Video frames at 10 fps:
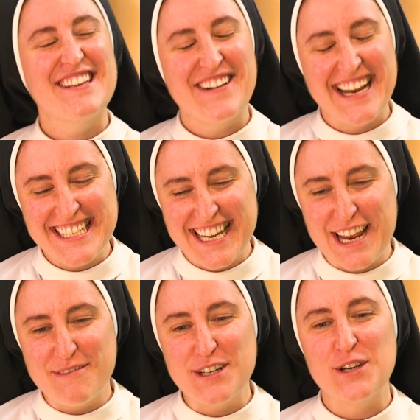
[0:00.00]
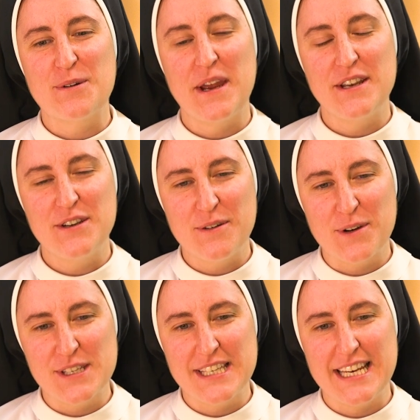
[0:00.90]
So I did. I went to Creighton
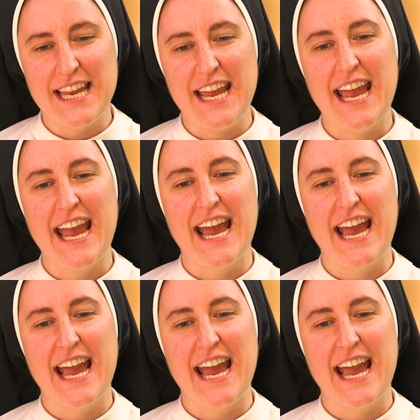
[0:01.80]
University,